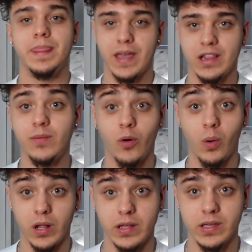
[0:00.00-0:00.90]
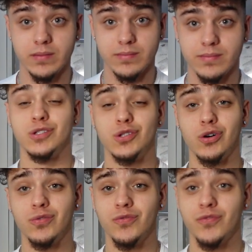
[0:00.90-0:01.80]
Get them a wallet.
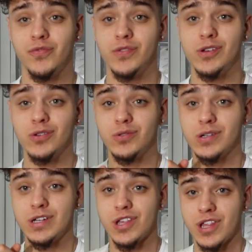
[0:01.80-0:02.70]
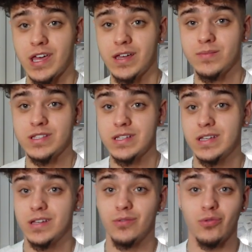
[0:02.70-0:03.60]
Don't feel ashamed
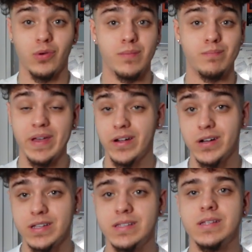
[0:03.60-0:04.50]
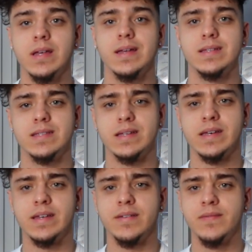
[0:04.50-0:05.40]
or embarrassed to
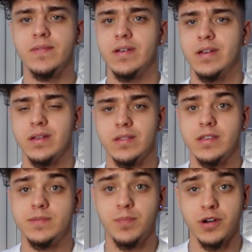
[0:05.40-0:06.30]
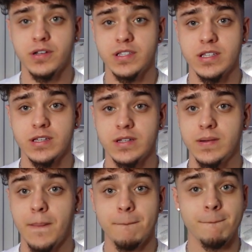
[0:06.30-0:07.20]
give this
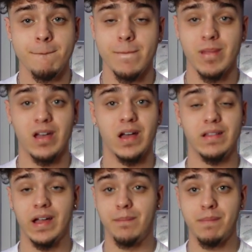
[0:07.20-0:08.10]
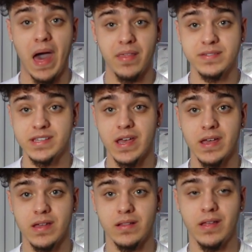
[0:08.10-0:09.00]
person like a bath
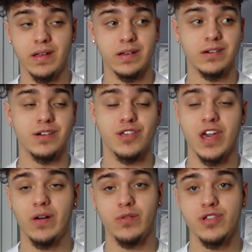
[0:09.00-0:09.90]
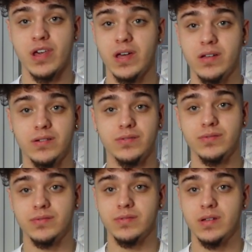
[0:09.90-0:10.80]
set, like a shower gel,
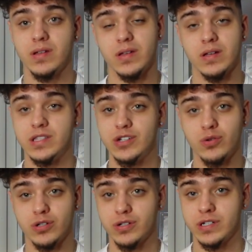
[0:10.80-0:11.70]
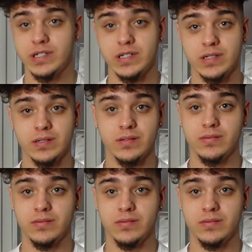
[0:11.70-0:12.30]
deodorant,